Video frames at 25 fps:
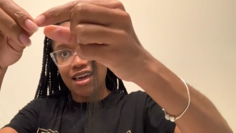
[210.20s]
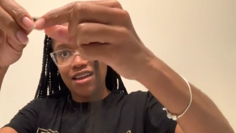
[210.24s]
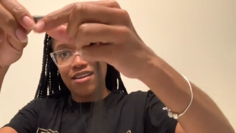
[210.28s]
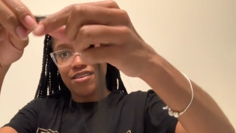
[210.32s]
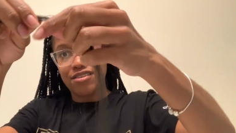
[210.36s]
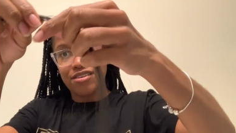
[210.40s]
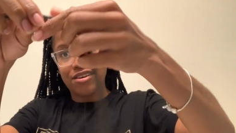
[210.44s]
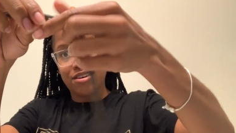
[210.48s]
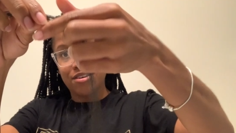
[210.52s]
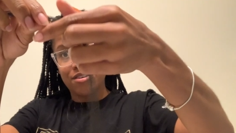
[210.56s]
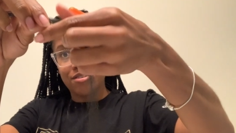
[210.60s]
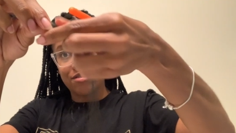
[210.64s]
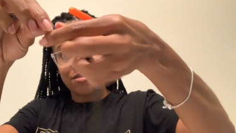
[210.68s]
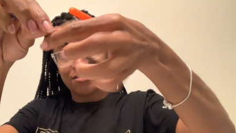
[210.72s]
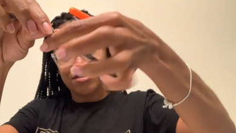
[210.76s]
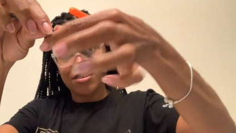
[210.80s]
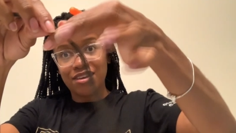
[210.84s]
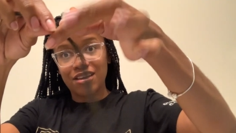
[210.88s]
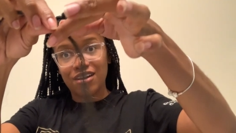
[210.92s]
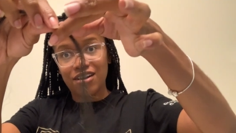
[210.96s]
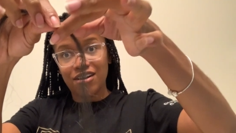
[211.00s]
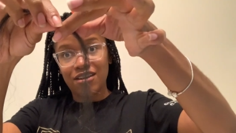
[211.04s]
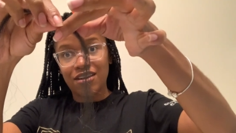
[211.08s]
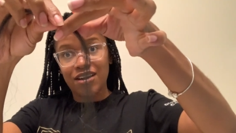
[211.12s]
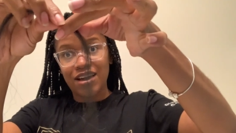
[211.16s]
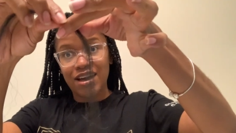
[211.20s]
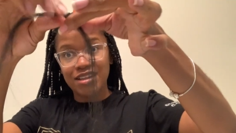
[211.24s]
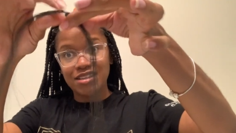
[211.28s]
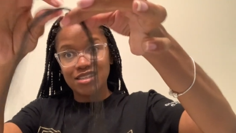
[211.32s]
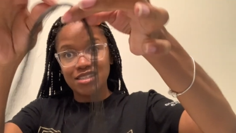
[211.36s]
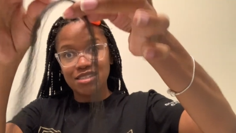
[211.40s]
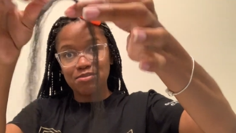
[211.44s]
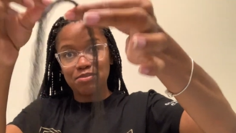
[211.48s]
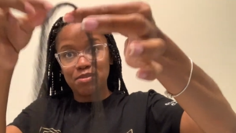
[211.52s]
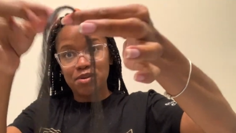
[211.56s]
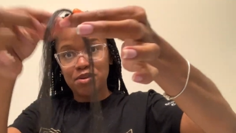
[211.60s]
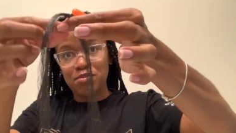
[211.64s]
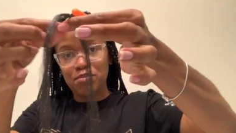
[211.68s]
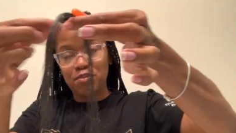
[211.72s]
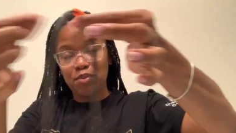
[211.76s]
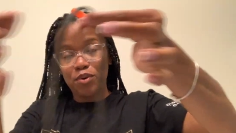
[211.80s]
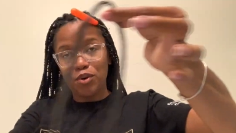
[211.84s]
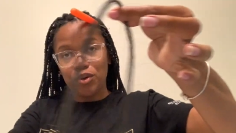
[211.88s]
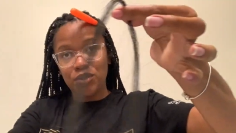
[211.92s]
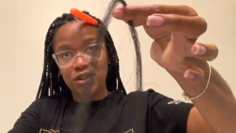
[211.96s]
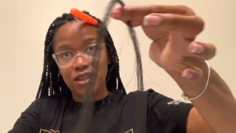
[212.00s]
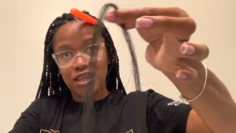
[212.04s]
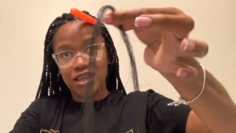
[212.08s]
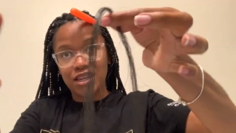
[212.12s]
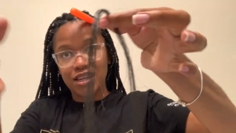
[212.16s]
don't know, y'all, I just been
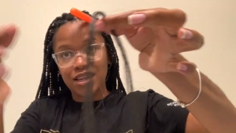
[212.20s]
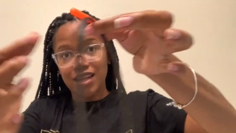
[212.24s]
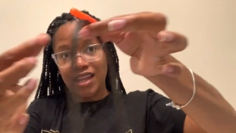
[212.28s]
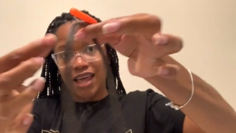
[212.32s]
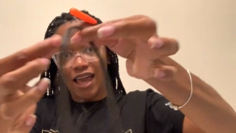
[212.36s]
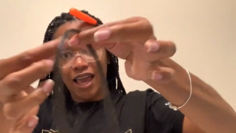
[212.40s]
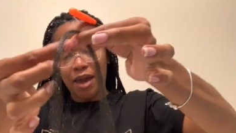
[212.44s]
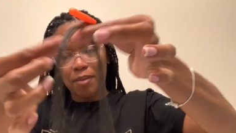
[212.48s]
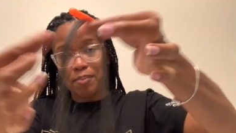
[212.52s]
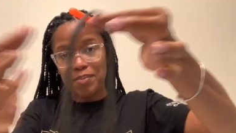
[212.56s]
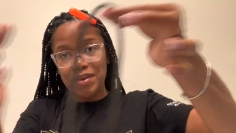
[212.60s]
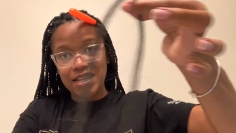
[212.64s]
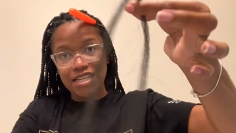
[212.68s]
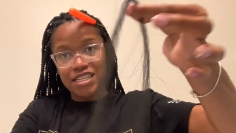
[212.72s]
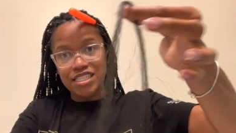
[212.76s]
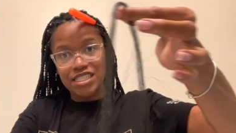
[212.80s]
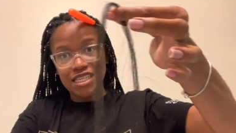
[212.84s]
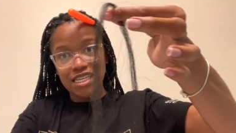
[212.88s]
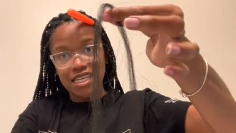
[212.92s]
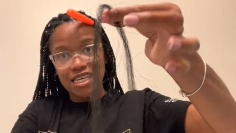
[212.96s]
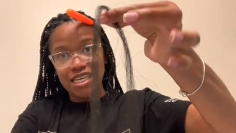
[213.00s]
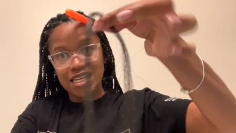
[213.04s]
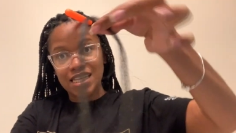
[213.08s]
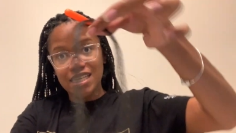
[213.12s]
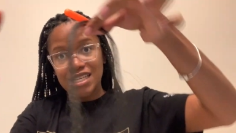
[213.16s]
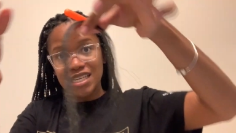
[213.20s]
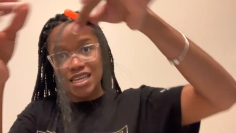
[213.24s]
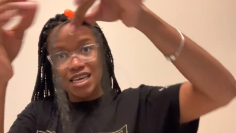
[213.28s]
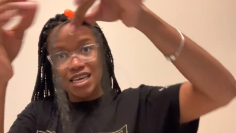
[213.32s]
pulling, like pinching it.